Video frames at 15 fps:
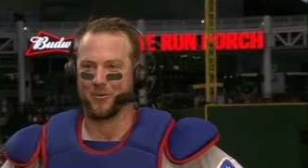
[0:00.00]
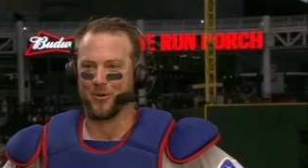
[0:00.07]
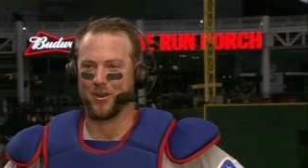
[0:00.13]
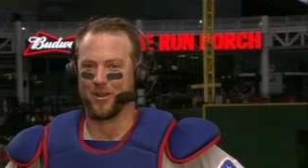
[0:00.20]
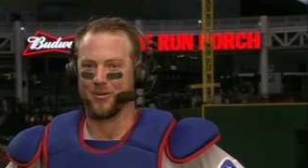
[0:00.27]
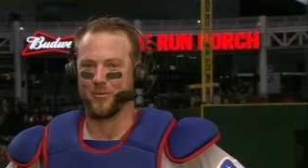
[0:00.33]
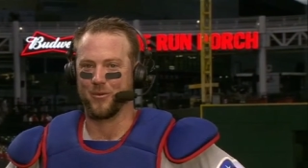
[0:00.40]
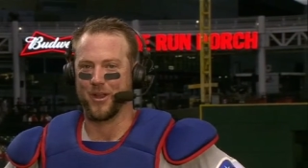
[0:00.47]

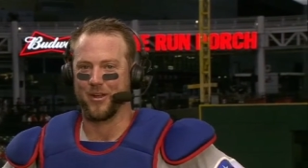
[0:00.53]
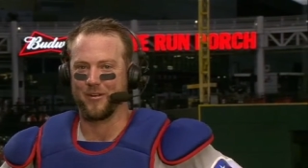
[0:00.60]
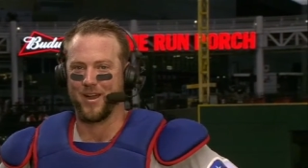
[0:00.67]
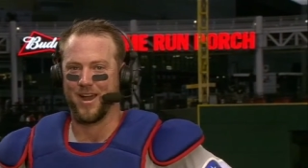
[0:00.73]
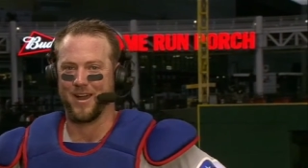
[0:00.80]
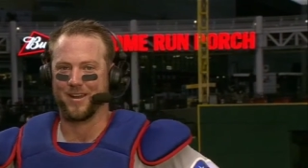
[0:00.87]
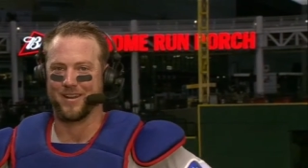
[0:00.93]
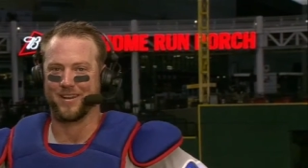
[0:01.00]
want to wait
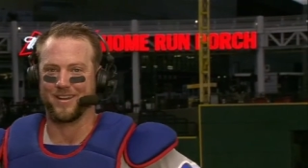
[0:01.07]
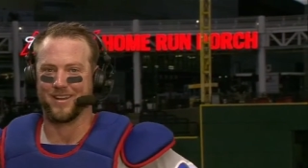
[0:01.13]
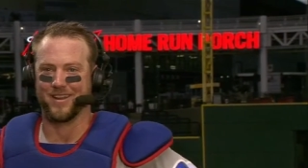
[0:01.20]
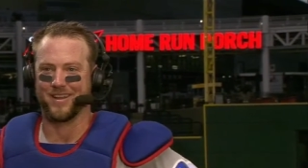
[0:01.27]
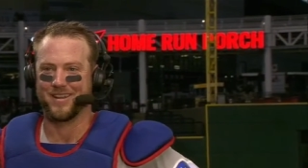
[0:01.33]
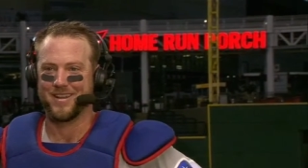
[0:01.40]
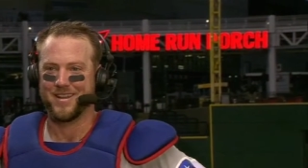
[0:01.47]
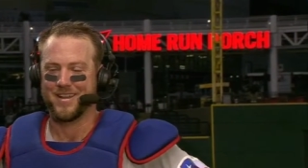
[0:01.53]
around and
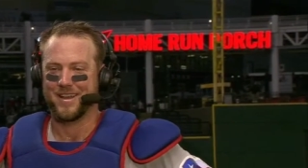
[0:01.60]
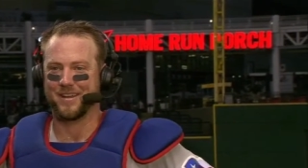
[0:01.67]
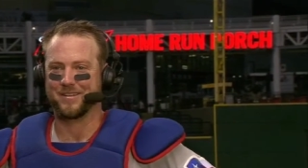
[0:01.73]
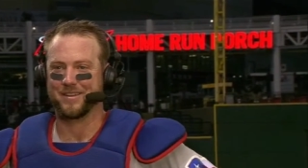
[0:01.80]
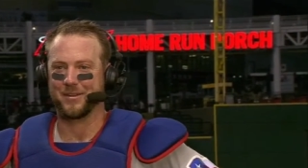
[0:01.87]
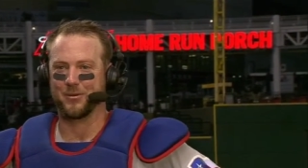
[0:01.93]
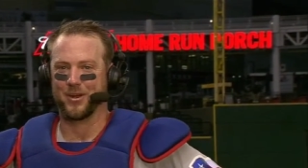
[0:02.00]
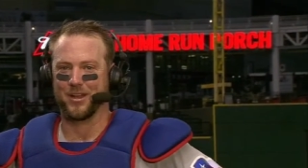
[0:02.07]
uh, and
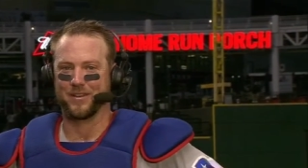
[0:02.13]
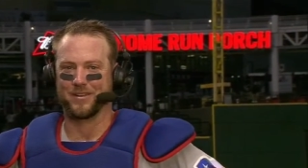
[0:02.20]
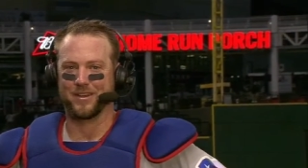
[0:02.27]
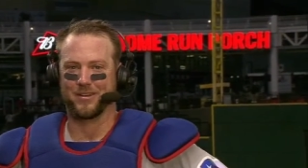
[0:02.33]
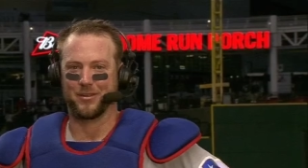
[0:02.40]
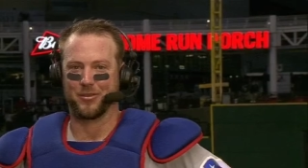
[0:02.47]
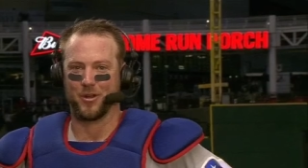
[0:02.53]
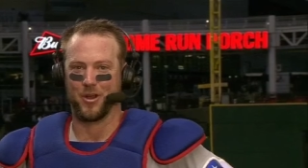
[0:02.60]
see what else he
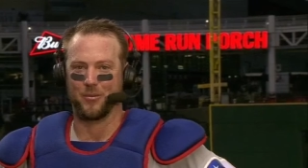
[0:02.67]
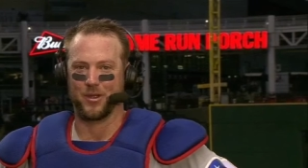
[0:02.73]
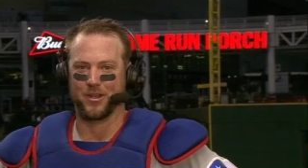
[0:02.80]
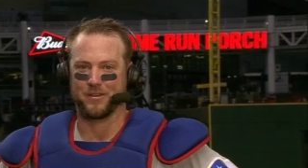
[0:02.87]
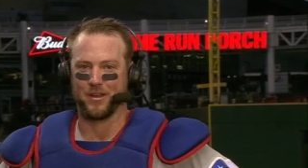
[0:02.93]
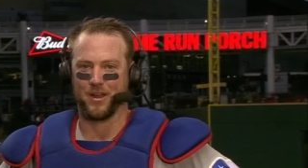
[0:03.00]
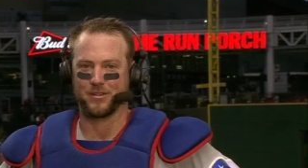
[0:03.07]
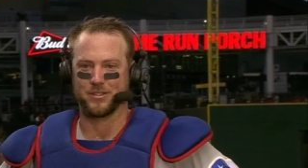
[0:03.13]
could throw me,
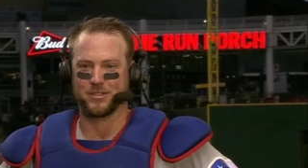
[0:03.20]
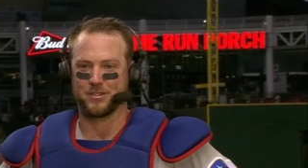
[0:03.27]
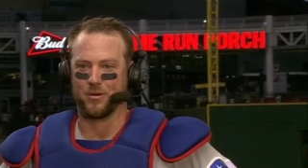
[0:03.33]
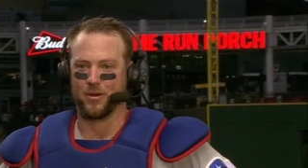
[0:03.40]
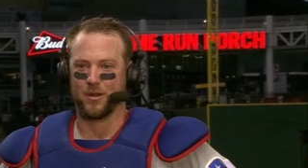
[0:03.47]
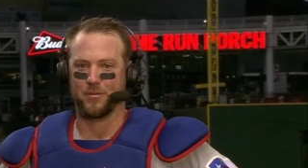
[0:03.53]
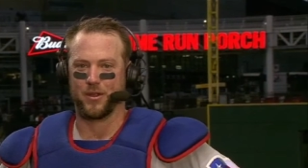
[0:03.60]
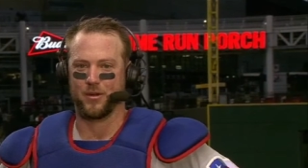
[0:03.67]
so I was just
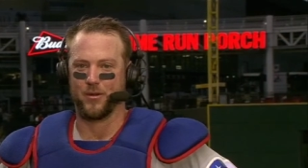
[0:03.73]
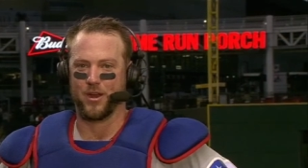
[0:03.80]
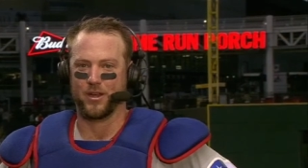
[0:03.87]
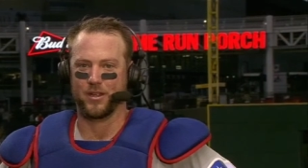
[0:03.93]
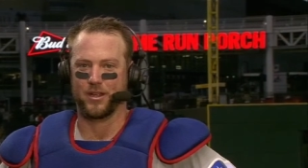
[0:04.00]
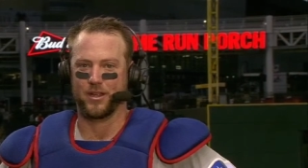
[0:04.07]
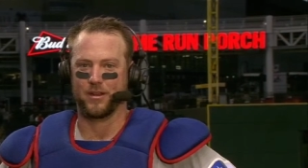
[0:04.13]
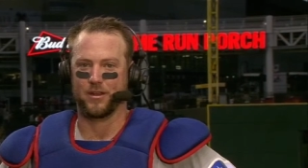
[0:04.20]
going up there ready
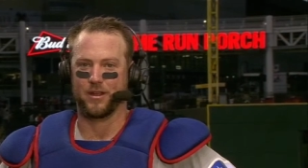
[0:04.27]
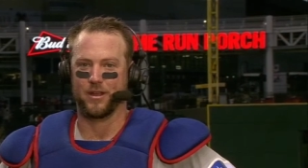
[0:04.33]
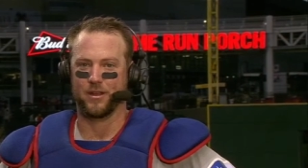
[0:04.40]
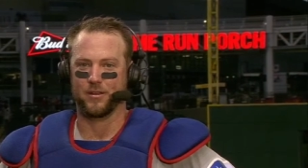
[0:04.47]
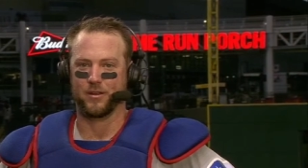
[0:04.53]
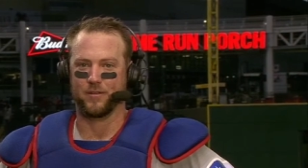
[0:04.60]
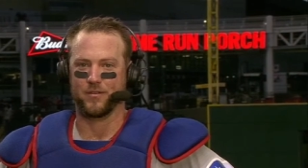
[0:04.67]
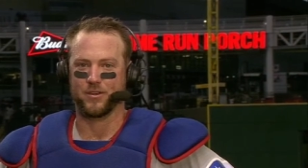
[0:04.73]
to hit and uh,
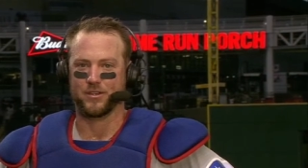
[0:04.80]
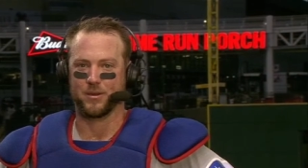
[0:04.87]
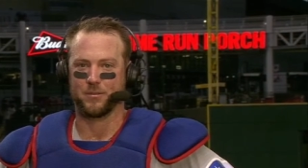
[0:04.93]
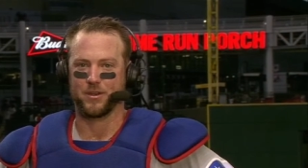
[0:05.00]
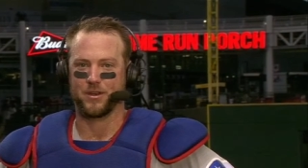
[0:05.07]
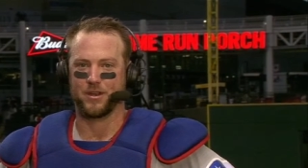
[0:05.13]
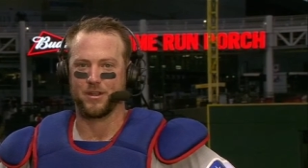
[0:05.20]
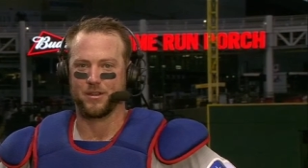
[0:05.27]
looking for
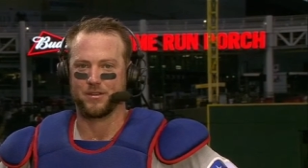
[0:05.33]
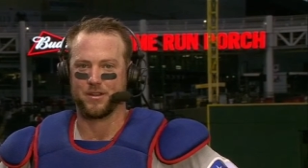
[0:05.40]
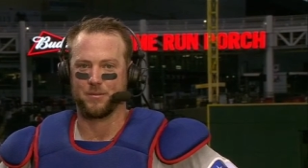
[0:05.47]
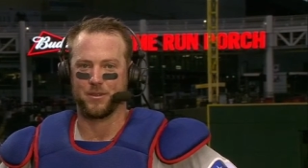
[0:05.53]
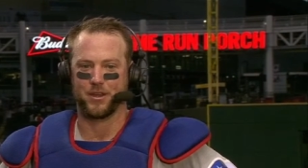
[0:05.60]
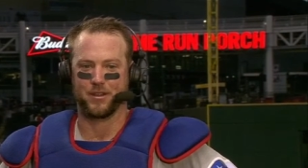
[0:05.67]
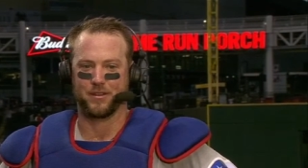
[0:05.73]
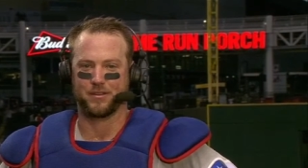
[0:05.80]
something to,
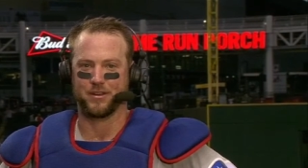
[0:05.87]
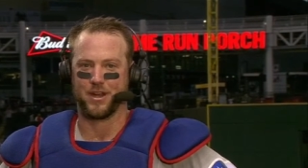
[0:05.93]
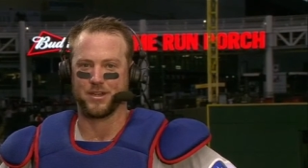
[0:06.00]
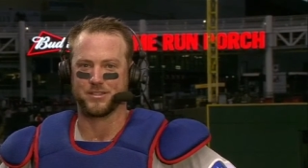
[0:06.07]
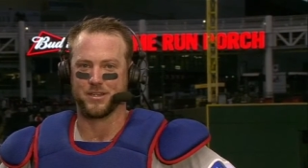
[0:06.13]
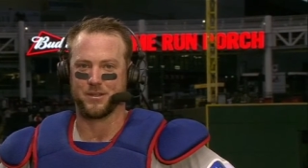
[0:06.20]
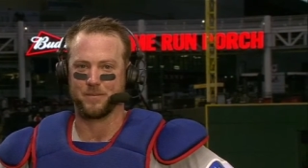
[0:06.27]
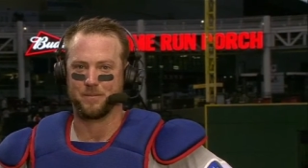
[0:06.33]
something in the
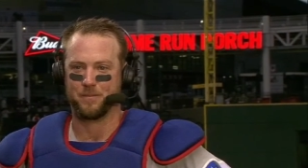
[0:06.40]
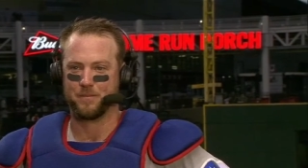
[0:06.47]
strike zone.